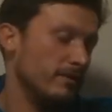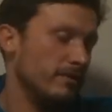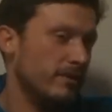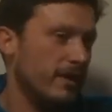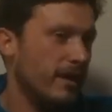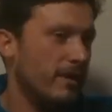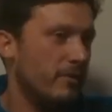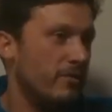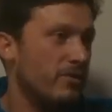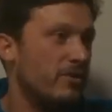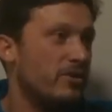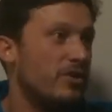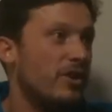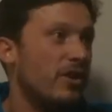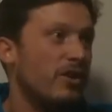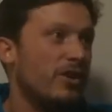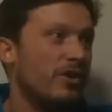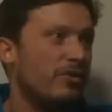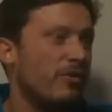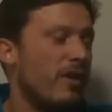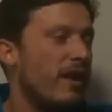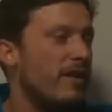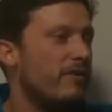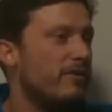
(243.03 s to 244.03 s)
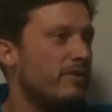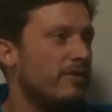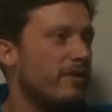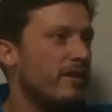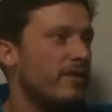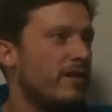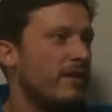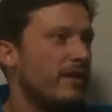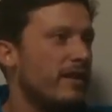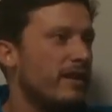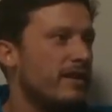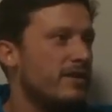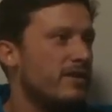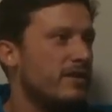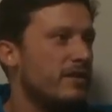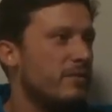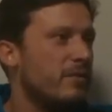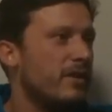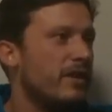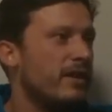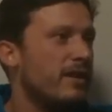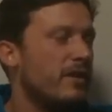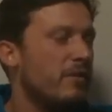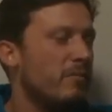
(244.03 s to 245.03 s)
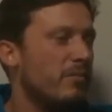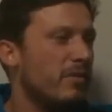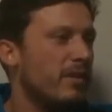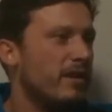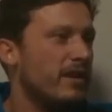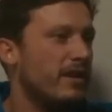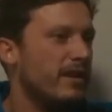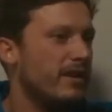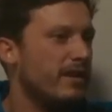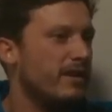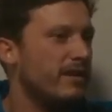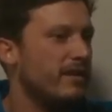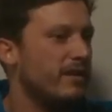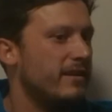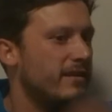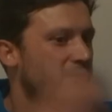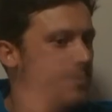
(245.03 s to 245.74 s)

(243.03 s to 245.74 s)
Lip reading: Yeah, we just got a graft. I think it's going to be a completely